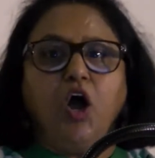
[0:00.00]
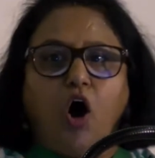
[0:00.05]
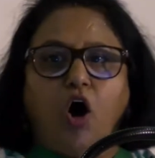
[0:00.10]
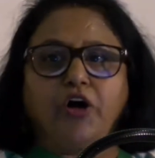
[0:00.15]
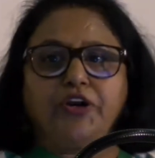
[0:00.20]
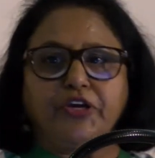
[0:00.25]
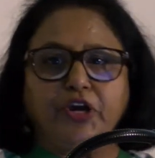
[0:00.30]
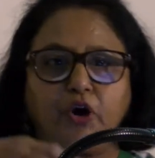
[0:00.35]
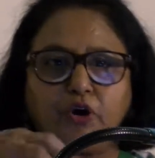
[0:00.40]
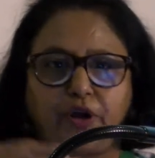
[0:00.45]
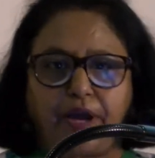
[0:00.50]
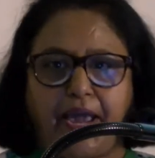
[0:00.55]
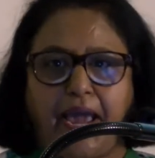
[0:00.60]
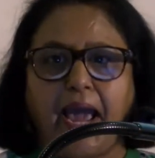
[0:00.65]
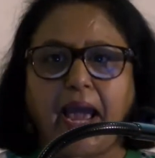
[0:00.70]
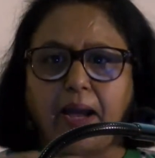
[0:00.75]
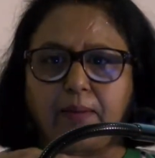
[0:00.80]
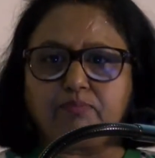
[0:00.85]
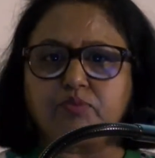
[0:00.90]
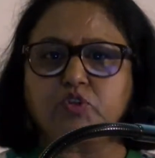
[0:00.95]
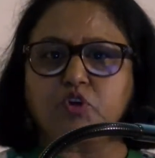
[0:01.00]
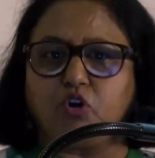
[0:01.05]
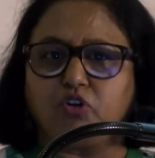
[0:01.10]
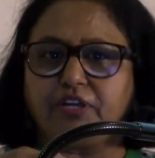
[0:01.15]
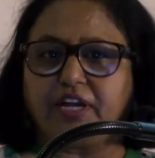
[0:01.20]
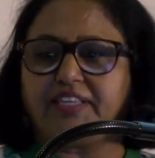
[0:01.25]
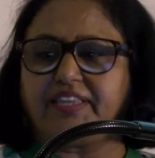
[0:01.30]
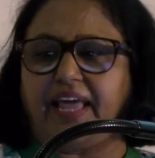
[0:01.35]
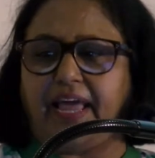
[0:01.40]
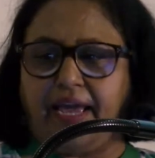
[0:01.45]
on your camp so
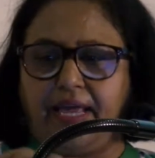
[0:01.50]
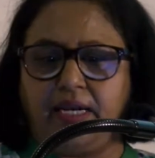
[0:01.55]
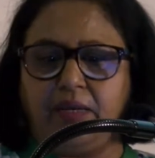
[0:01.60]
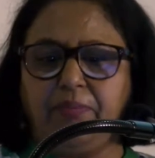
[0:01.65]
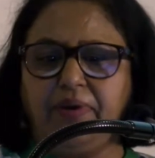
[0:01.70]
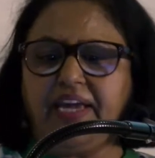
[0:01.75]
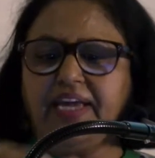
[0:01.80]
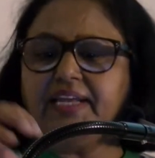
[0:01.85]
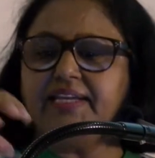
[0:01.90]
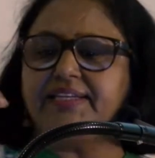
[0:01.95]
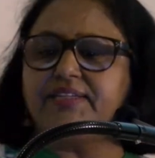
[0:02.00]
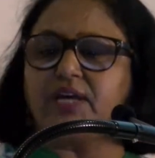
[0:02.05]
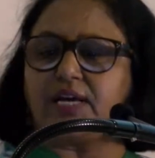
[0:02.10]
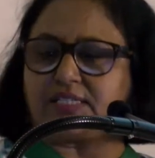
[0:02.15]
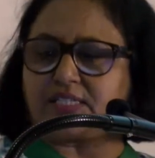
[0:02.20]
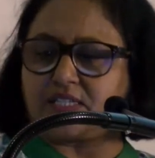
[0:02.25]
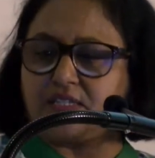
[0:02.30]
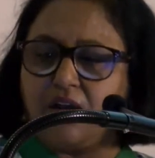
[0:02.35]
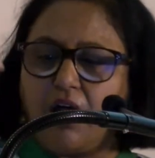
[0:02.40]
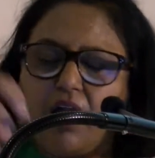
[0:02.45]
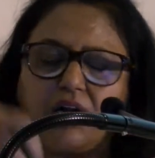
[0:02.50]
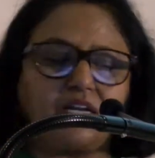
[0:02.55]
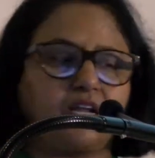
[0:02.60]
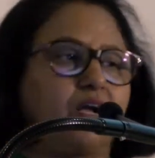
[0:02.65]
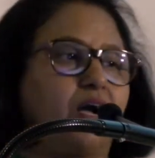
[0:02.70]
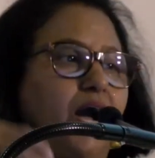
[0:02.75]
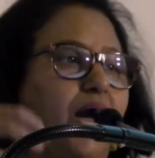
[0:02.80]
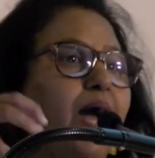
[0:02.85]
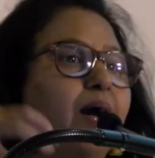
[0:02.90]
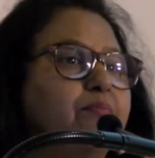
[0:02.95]
that the enemy does not
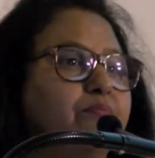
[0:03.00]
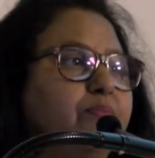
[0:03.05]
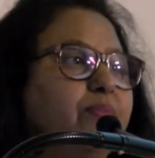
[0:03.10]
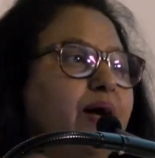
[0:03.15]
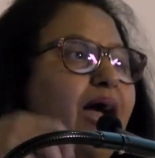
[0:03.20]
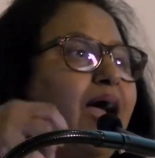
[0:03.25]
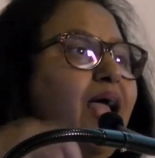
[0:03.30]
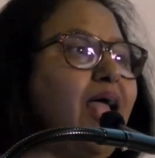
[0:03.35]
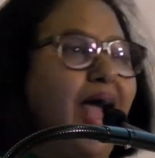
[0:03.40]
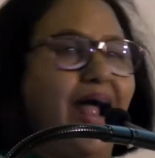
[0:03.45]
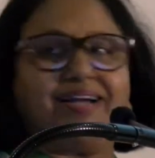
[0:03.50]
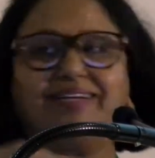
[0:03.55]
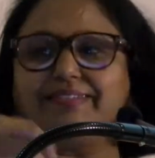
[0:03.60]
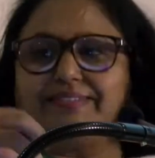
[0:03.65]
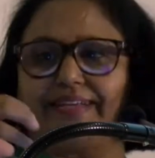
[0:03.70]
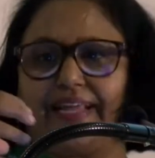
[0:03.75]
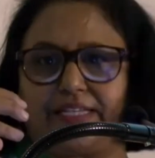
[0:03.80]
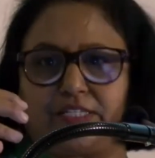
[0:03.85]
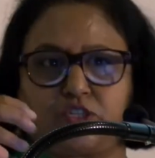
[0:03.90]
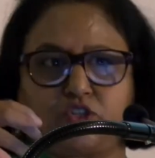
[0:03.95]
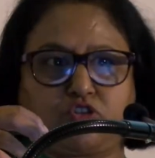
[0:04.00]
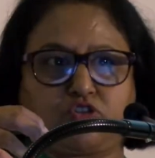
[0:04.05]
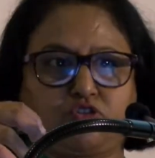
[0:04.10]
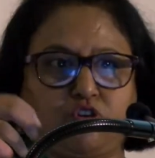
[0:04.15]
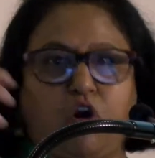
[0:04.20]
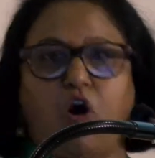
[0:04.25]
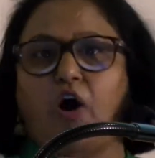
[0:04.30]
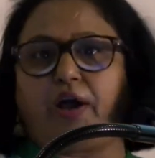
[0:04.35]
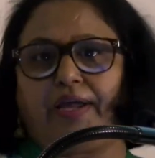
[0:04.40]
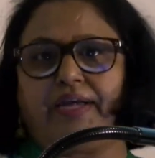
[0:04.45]
come and
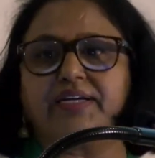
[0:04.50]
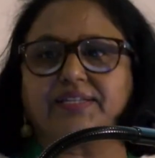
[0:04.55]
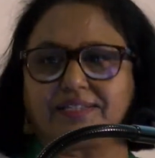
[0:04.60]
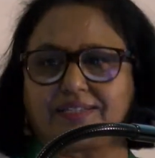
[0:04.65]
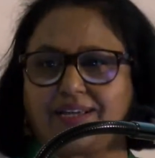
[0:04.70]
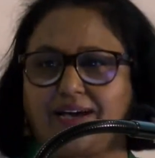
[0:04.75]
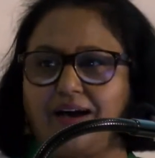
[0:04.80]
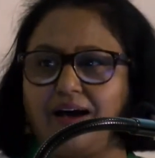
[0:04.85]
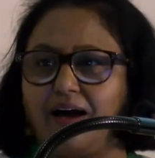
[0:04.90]
destroy it.